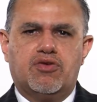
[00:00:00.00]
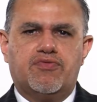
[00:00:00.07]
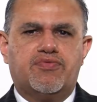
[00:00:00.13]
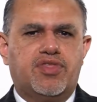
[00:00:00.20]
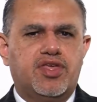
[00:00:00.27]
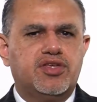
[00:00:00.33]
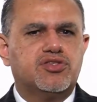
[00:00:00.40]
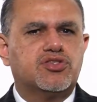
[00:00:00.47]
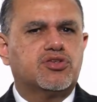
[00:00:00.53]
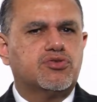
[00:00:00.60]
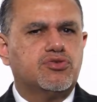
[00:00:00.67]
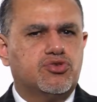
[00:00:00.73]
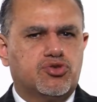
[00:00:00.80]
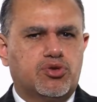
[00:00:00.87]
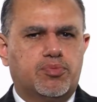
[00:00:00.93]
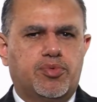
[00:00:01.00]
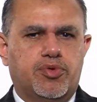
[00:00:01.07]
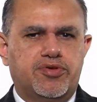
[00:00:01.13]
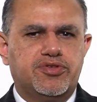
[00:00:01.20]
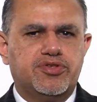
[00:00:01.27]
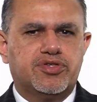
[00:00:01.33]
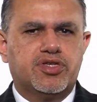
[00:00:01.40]
of these crucial
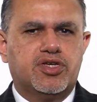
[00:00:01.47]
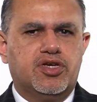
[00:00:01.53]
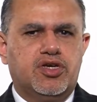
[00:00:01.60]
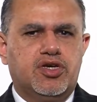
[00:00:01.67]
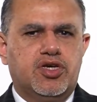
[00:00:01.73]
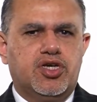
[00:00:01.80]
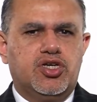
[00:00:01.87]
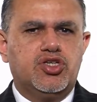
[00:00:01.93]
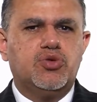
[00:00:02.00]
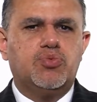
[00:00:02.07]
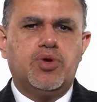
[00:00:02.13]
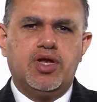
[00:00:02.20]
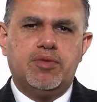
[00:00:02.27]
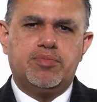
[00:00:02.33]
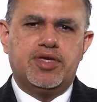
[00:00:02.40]
points, you will